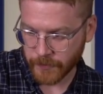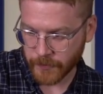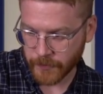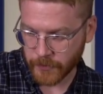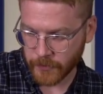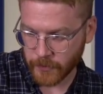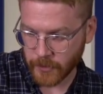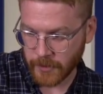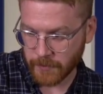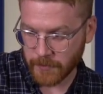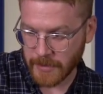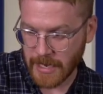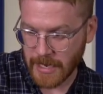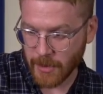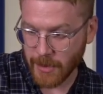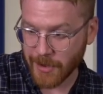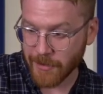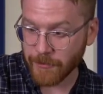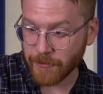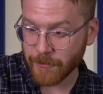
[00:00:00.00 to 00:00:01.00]
So I'm now
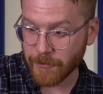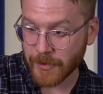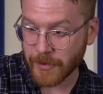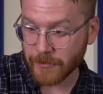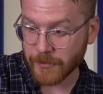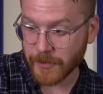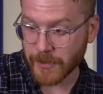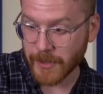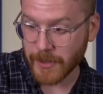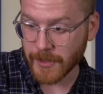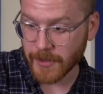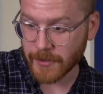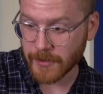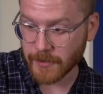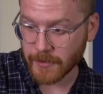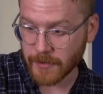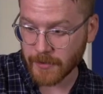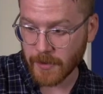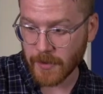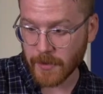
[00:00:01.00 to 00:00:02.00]
at 50
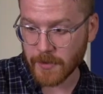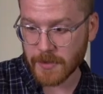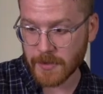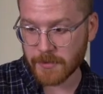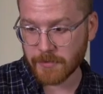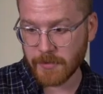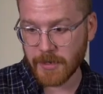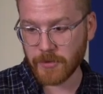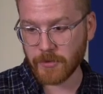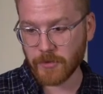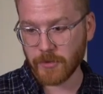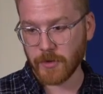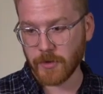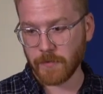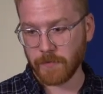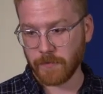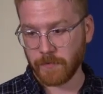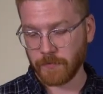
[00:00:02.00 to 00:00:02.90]
on this metronome.